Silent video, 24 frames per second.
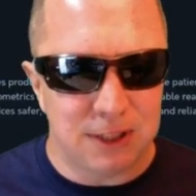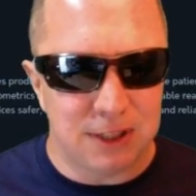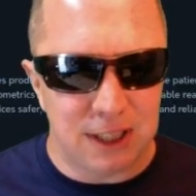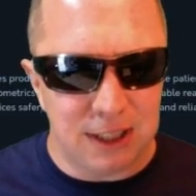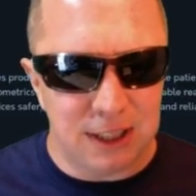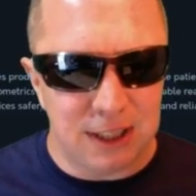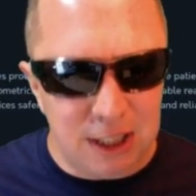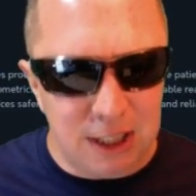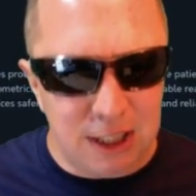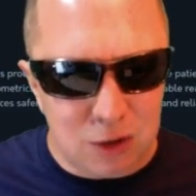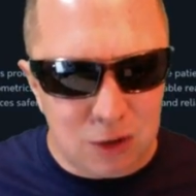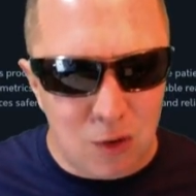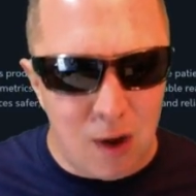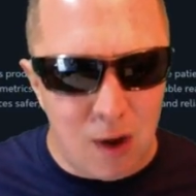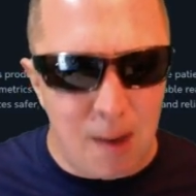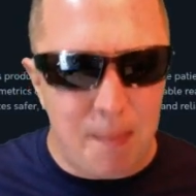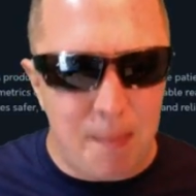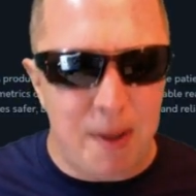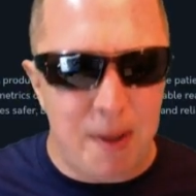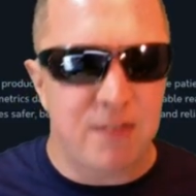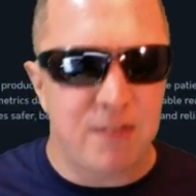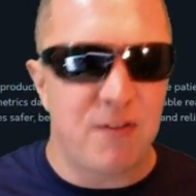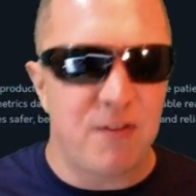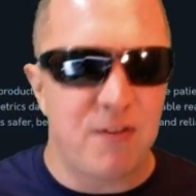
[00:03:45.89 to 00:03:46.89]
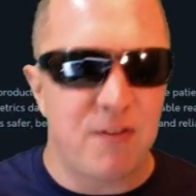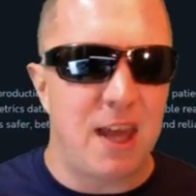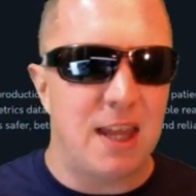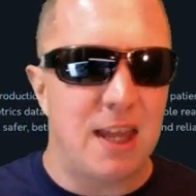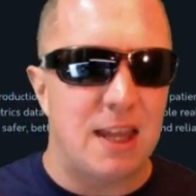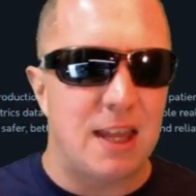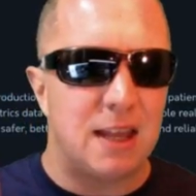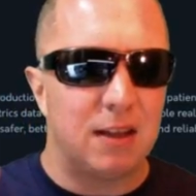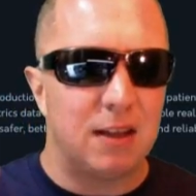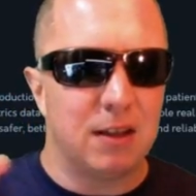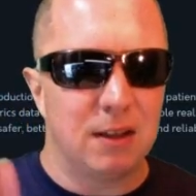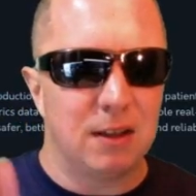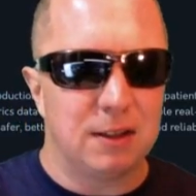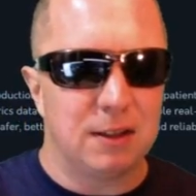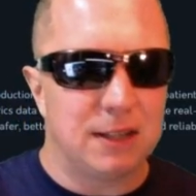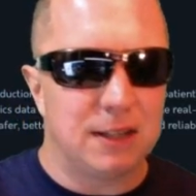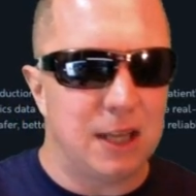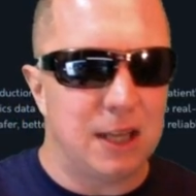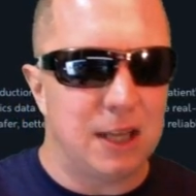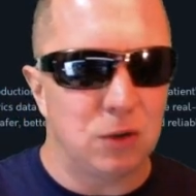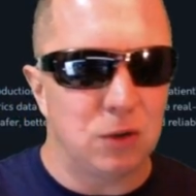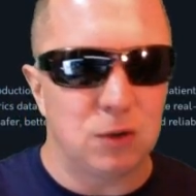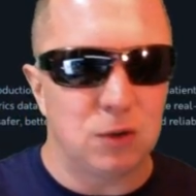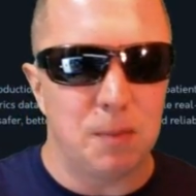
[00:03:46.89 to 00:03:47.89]
So it's quite a big thing that
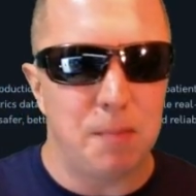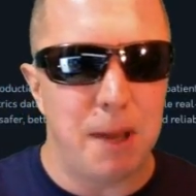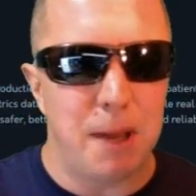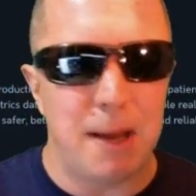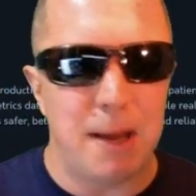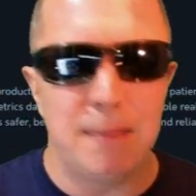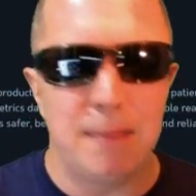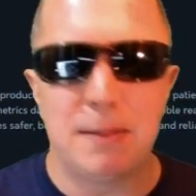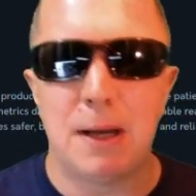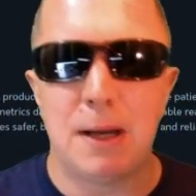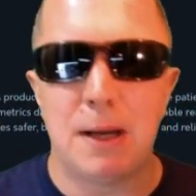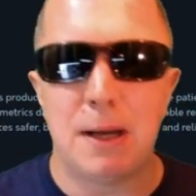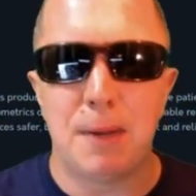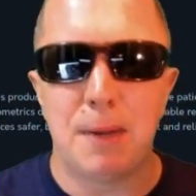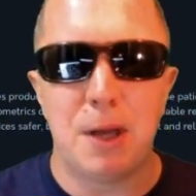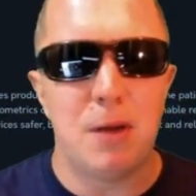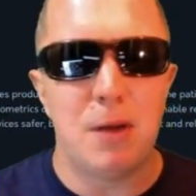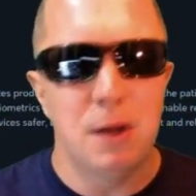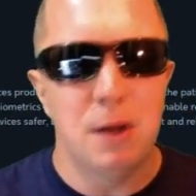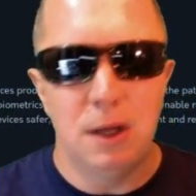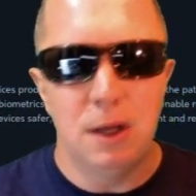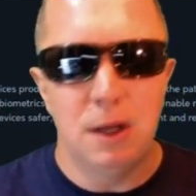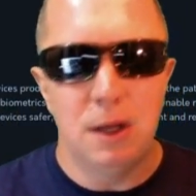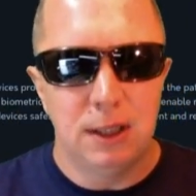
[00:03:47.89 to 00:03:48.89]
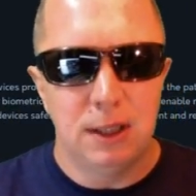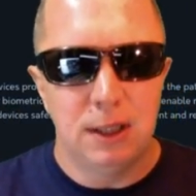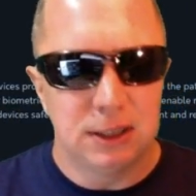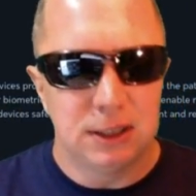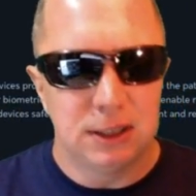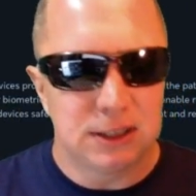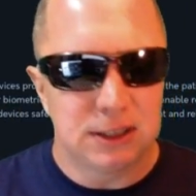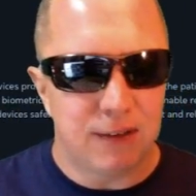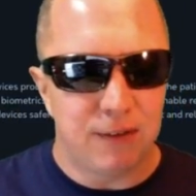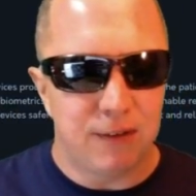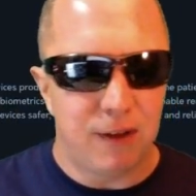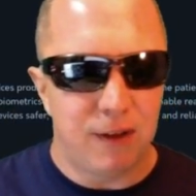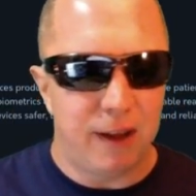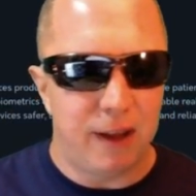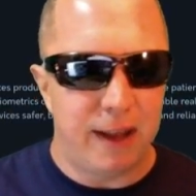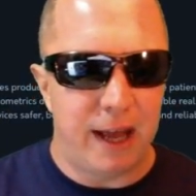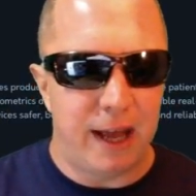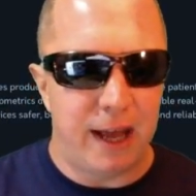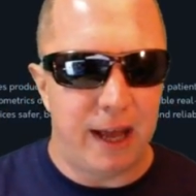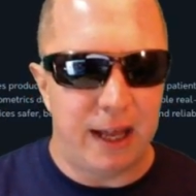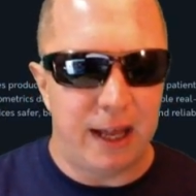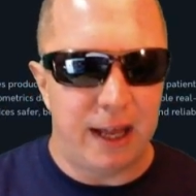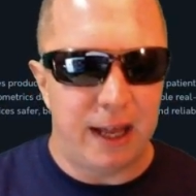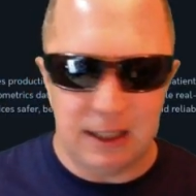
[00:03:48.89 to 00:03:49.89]
deals with BMW, stuff like
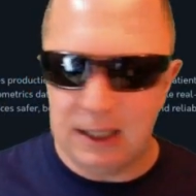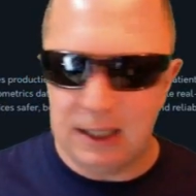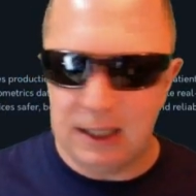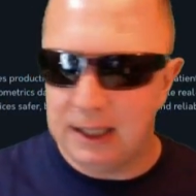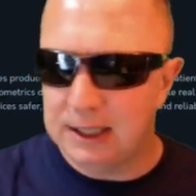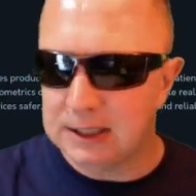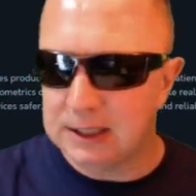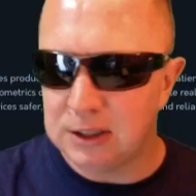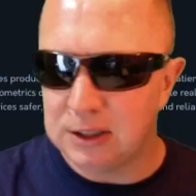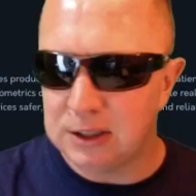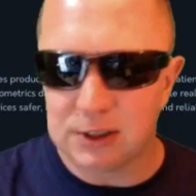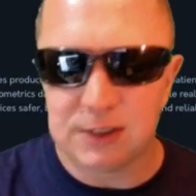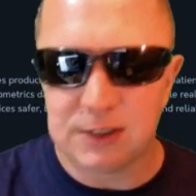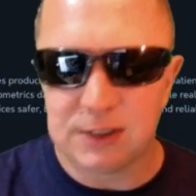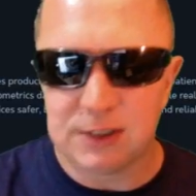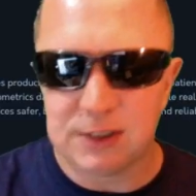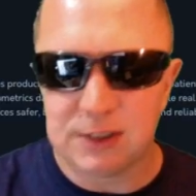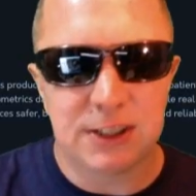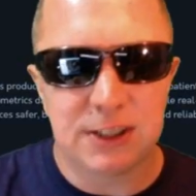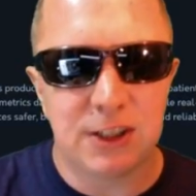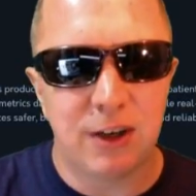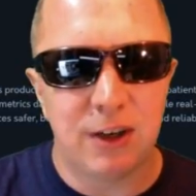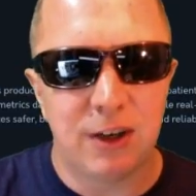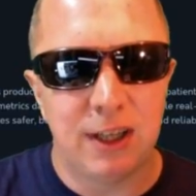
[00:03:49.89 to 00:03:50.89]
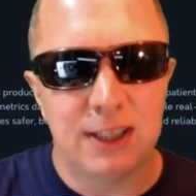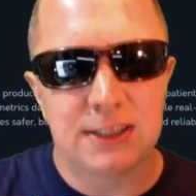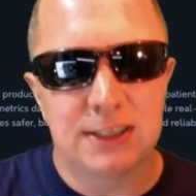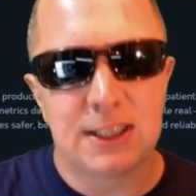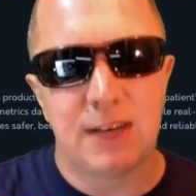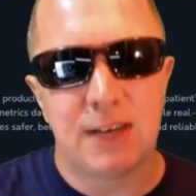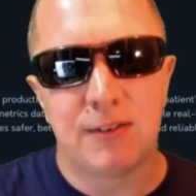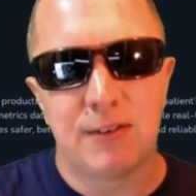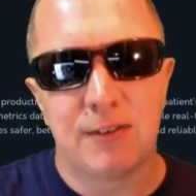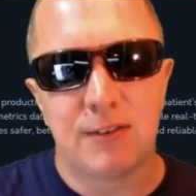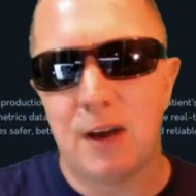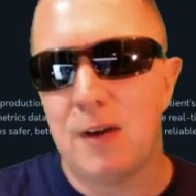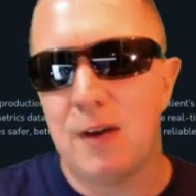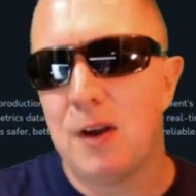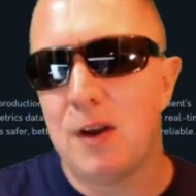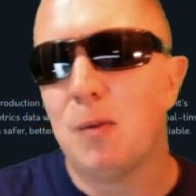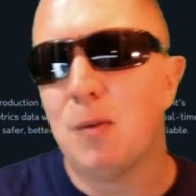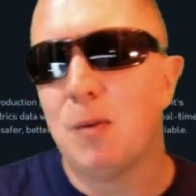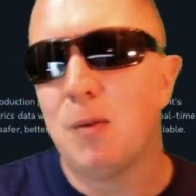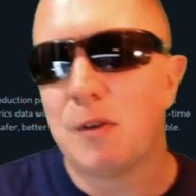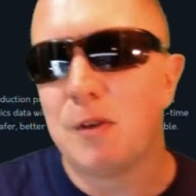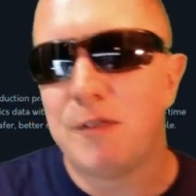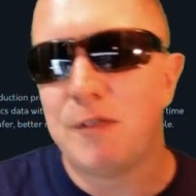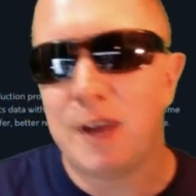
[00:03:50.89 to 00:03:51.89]
that. There's lots of exciting stuff going
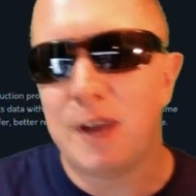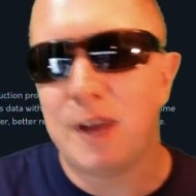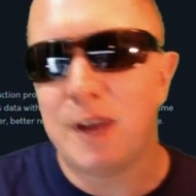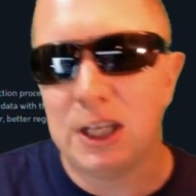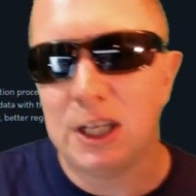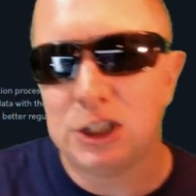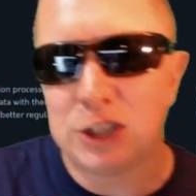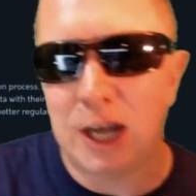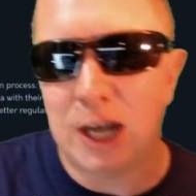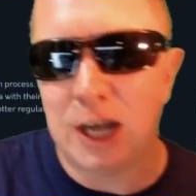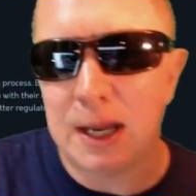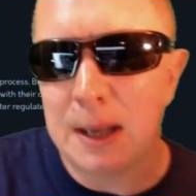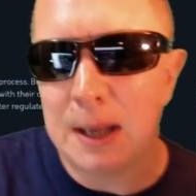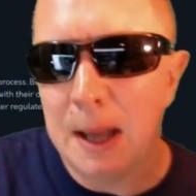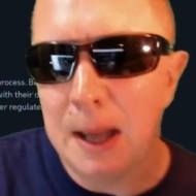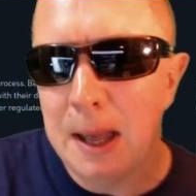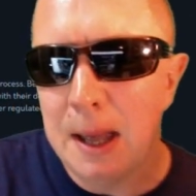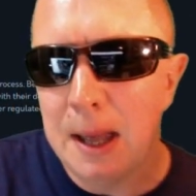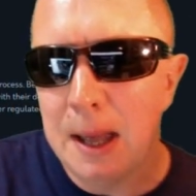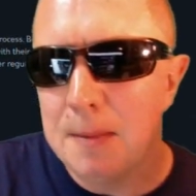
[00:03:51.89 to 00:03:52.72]
on with VeChain.